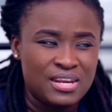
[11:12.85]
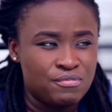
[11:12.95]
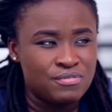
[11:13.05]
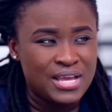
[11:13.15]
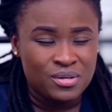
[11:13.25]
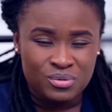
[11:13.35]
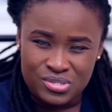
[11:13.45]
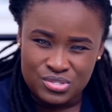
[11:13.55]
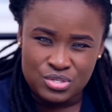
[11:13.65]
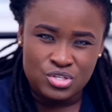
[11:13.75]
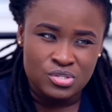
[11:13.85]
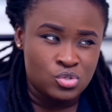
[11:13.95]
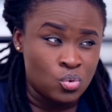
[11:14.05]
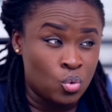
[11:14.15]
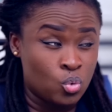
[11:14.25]
any final
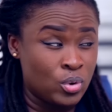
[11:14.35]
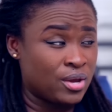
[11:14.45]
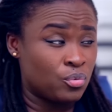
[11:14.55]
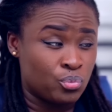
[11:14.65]
decisions or quick,